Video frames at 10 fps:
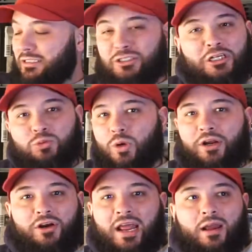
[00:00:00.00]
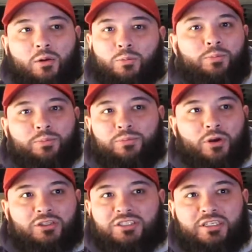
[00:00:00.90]
it's, it's weird how
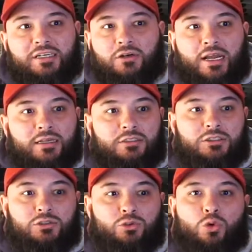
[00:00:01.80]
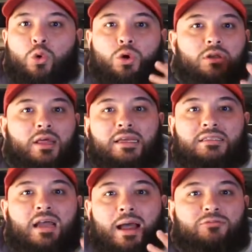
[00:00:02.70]
us sneakerheads
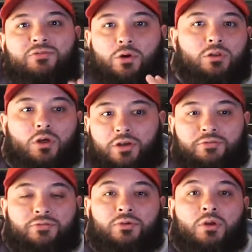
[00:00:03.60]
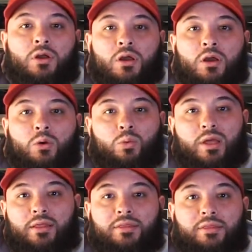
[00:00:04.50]
correlate times of our life
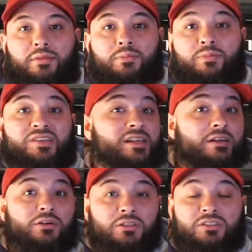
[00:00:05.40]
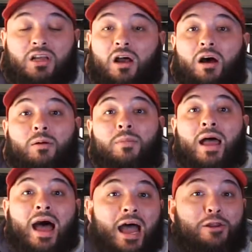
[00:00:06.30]
with sneakers. Um,
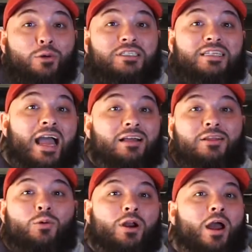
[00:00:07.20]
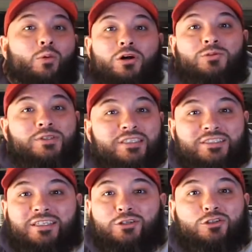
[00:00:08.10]
I know exactly where I was when
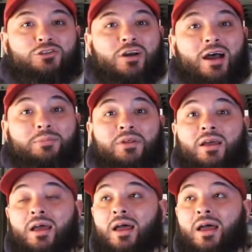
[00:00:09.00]
these sneakers dropped.